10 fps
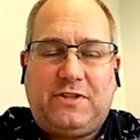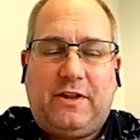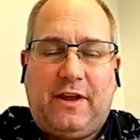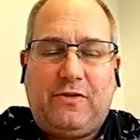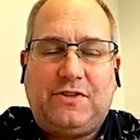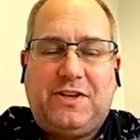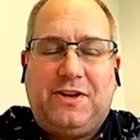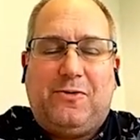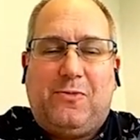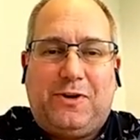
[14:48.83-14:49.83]
tell every
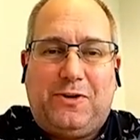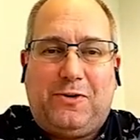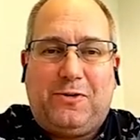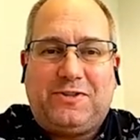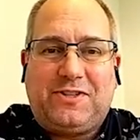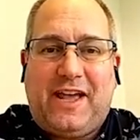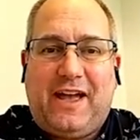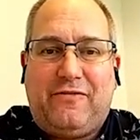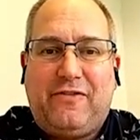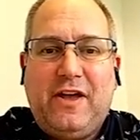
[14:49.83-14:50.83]
single one of your staff